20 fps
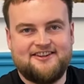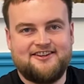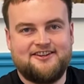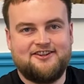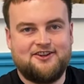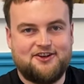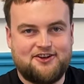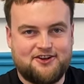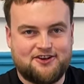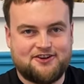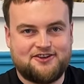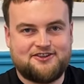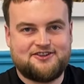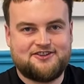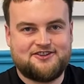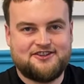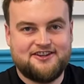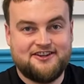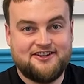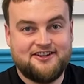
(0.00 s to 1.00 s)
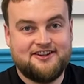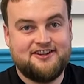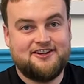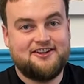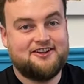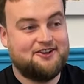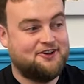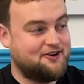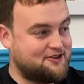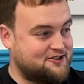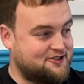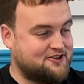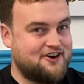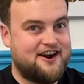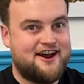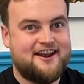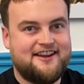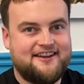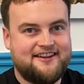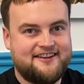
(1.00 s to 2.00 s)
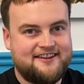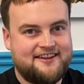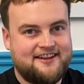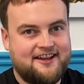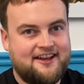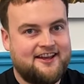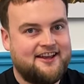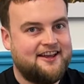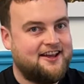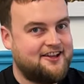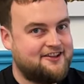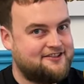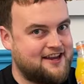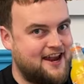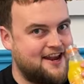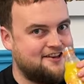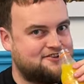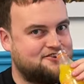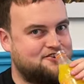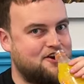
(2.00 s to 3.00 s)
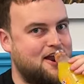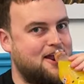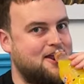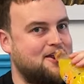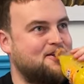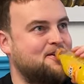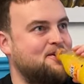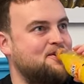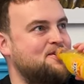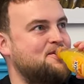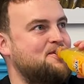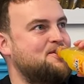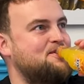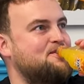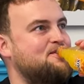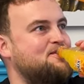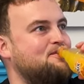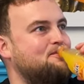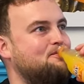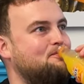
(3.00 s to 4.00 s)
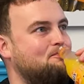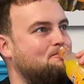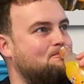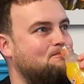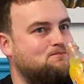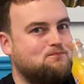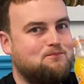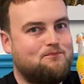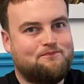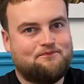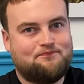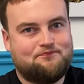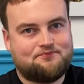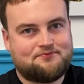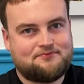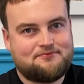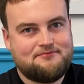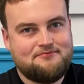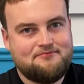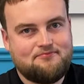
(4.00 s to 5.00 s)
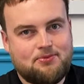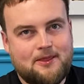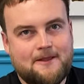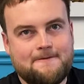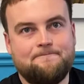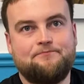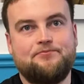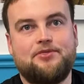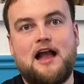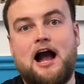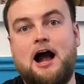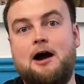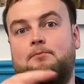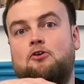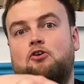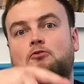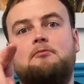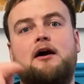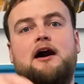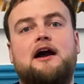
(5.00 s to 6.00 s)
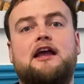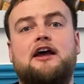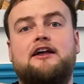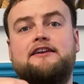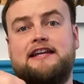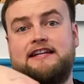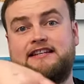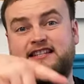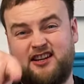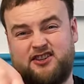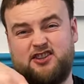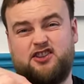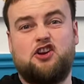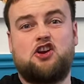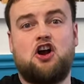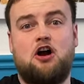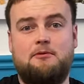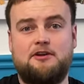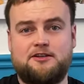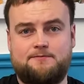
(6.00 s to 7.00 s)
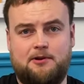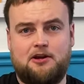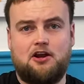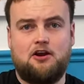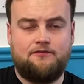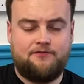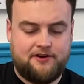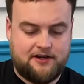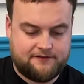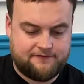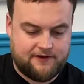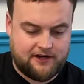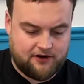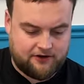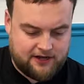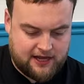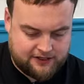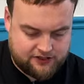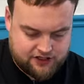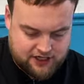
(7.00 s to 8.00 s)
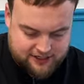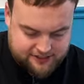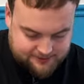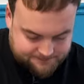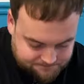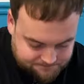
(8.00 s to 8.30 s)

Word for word: Looks. Looks great. Tastes great. Absolutely smashed I'll put it. my uh, details in the comments below for this video. Yeah, cheers.